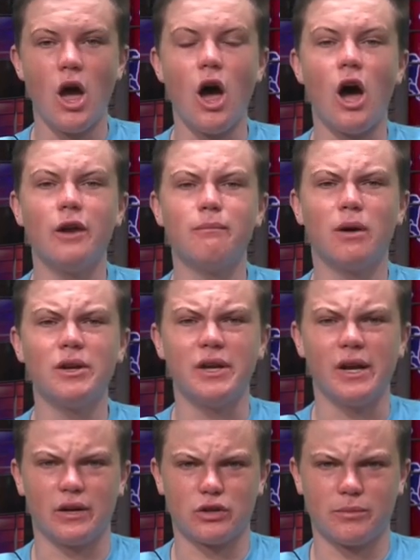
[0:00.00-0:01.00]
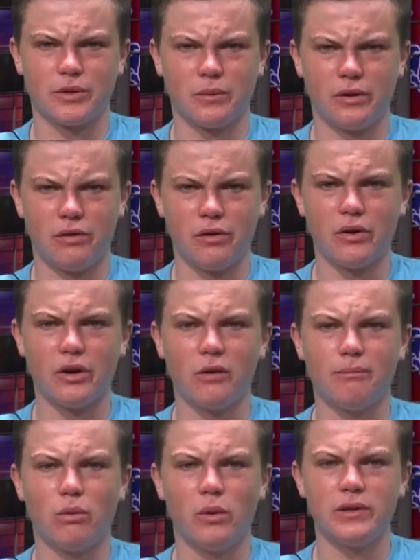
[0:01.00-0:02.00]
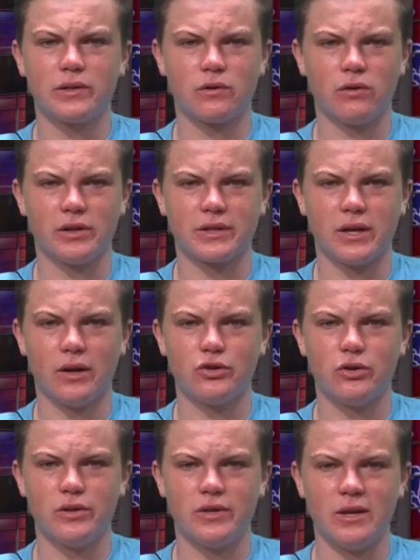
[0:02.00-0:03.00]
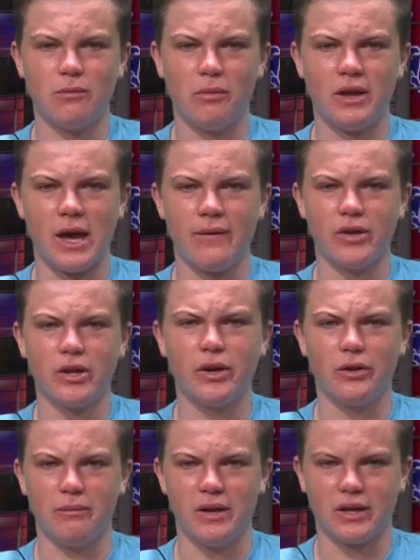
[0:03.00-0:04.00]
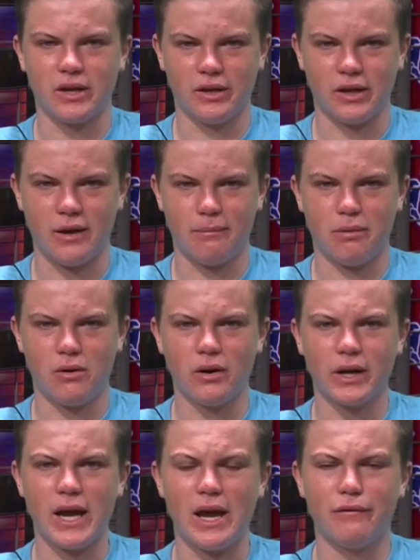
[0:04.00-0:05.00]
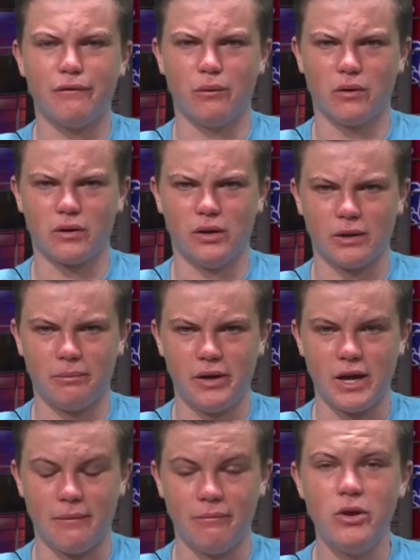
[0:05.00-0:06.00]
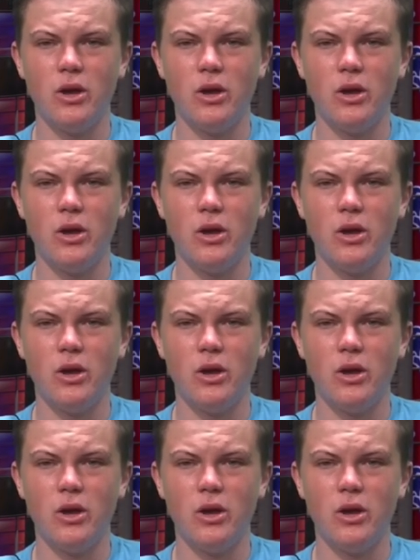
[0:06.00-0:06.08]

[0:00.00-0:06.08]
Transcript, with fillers: On Monday, October 23rd, our boys cross country team will be having another meet at Cunningham Park at 4 o'clock p.m.